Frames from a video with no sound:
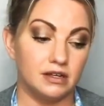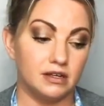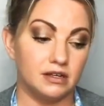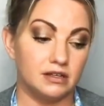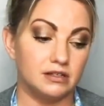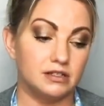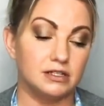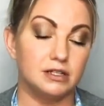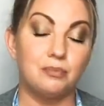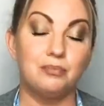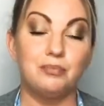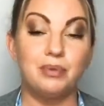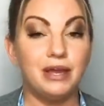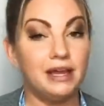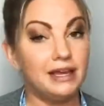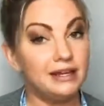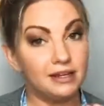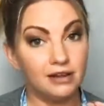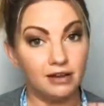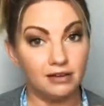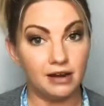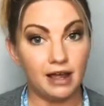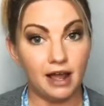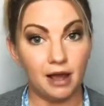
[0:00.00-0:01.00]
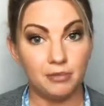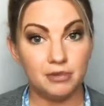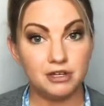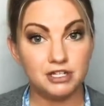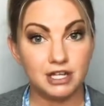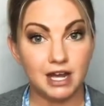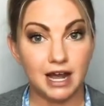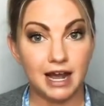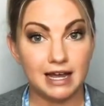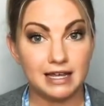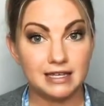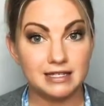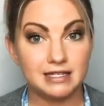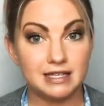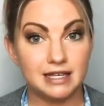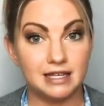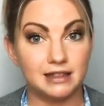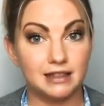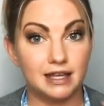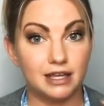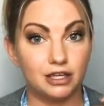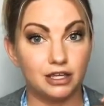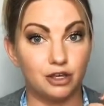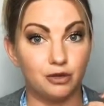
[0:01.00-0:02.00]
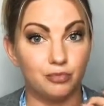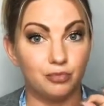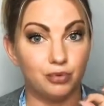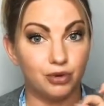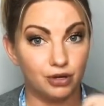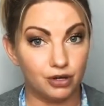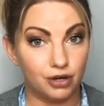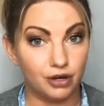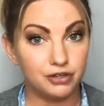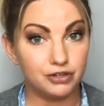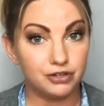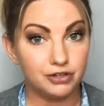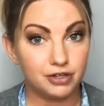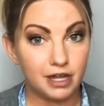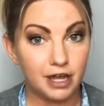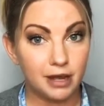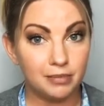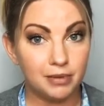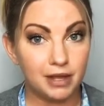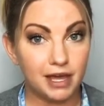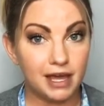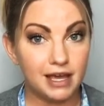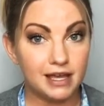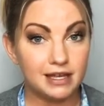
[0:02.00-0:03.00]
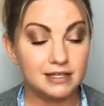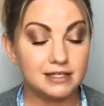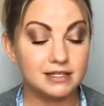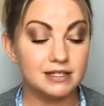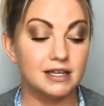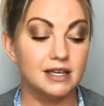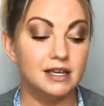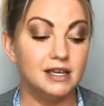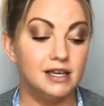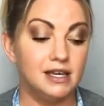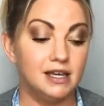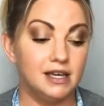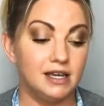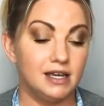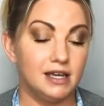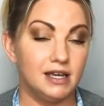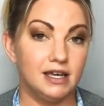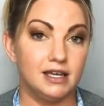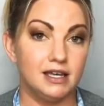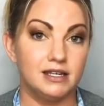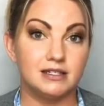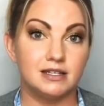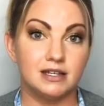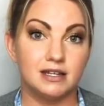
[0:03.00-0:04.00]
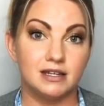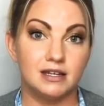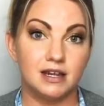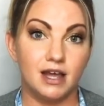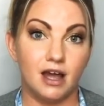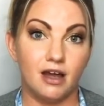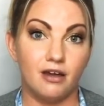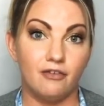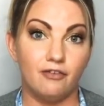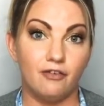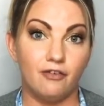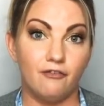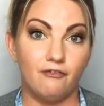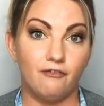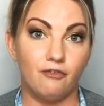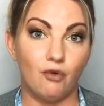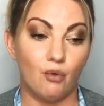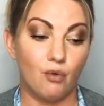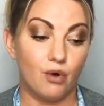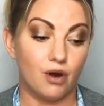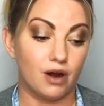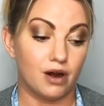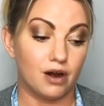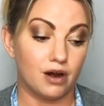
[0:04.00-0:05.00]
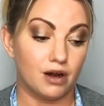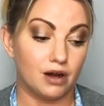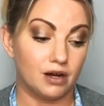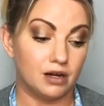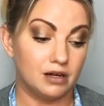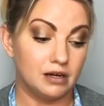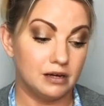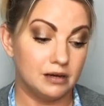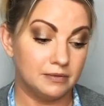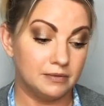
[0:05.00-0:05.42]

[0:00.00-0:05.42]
depending on how much icing that you put on your cupcakes, it's enough for